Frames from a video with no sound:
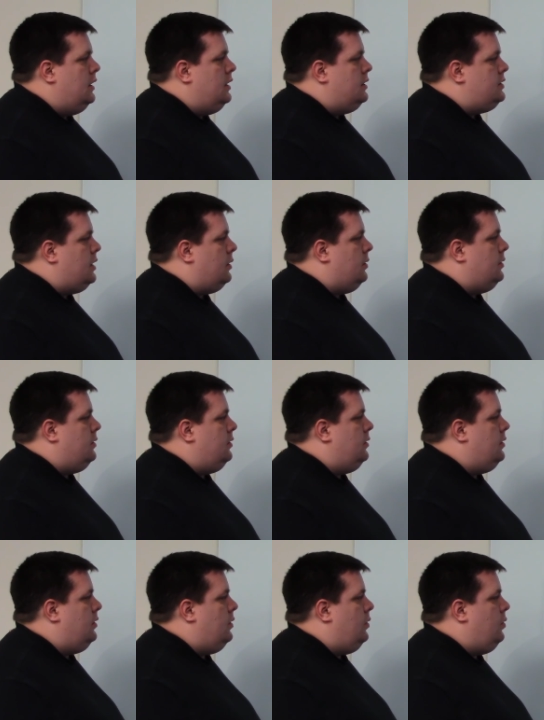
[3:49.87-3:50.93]
So,
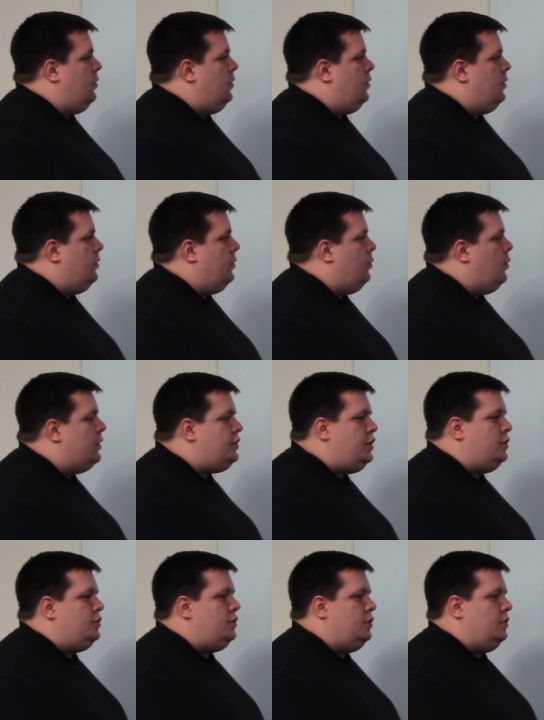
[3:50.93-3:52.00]
what do
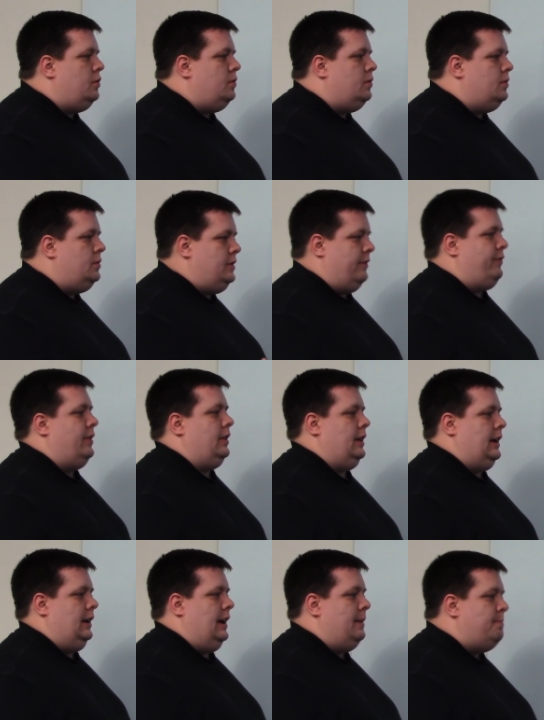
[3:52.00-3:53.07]
you do
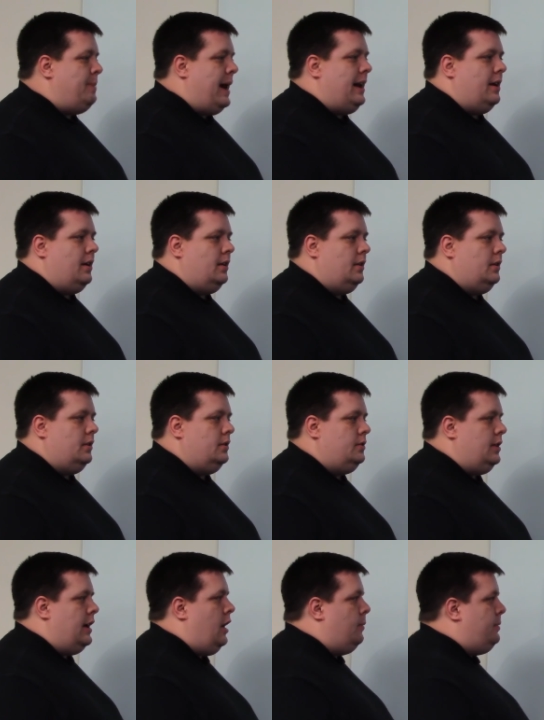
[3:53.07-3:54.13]
differently and better
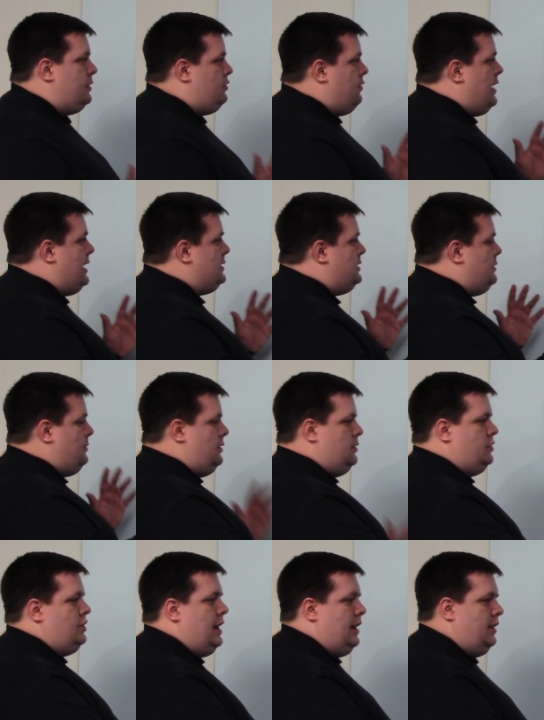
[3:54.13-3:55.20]
to help address some of those
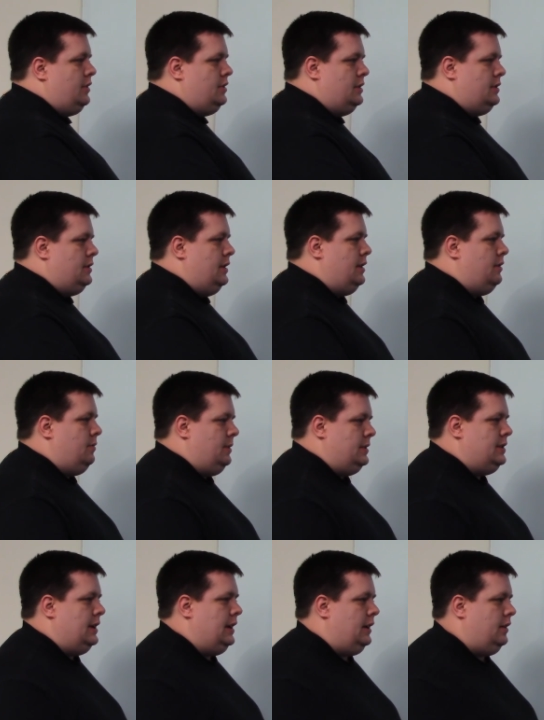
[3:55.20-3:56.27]
challenges that we
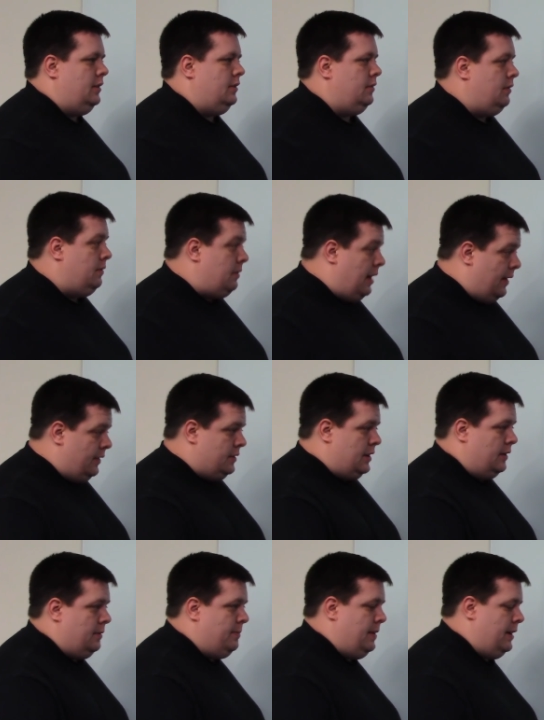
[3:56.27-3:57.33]
see on the
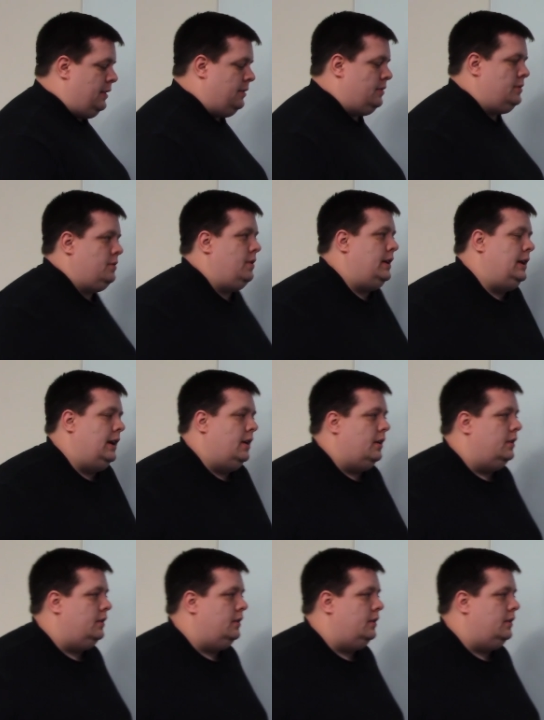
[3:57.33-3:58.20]
on the on the screen here.